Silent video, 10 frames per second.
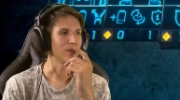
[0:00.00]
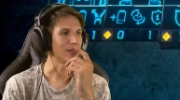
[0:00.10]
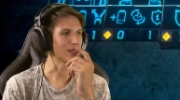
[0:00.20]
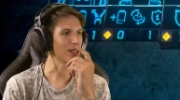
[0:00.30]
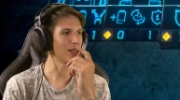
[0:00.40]

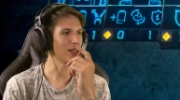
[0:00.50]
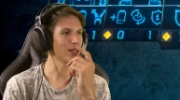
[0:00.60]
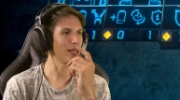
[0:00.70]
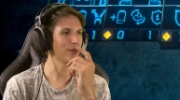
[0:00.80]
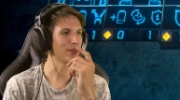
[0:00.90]
There's not a lot
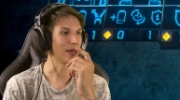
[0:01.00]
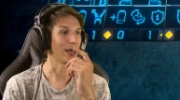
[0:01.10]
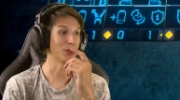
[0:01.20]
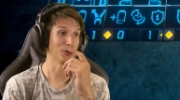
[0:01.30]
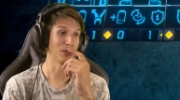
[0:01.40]
left.
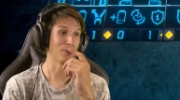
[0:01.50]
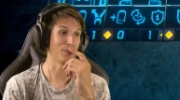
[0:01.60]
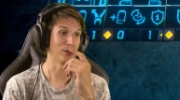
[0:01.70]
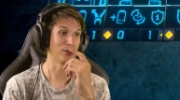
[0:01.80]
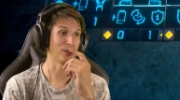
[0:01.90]
I could
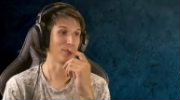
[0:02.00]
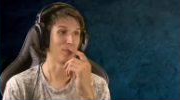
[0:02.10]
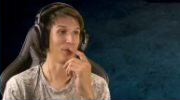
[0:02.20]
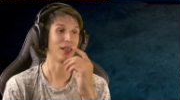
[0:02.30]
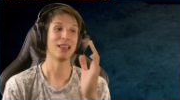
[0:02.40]
upgrade not the
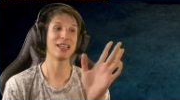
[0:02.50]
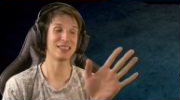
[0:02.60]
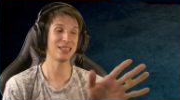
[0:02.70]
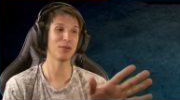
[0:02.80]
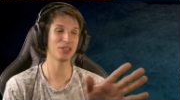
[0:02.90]
boy.
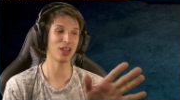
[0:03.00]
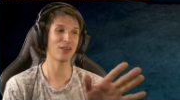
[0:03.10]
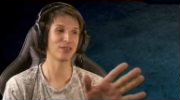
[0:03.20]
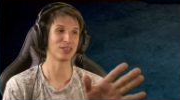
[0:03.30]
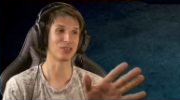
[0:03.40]
Let's see what you
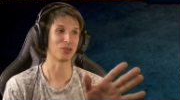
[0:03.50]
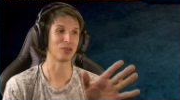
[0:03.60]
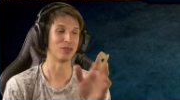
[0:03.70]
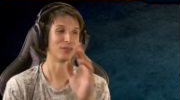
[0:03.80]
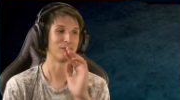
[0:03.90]
have in store.